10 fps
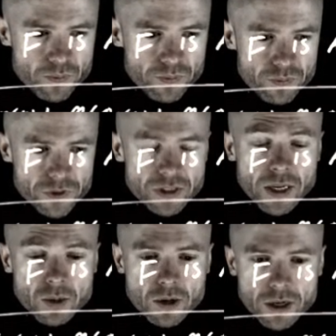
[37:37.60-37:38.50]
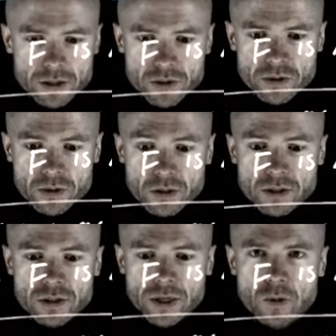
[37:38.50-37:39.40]
seeing why it's true and
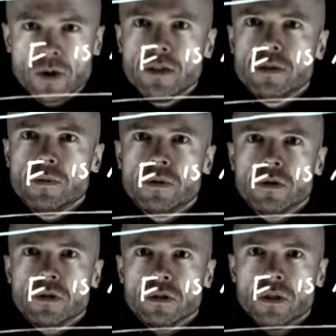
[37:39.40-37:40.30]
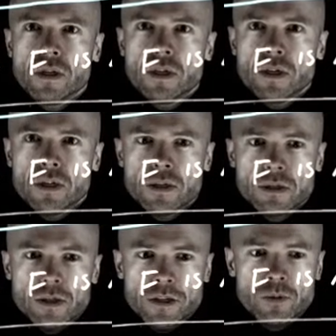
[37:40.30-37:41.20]
seeing why it's important.
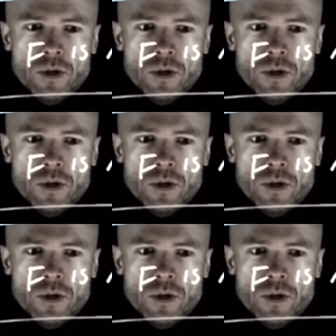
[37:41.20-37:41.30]
This is one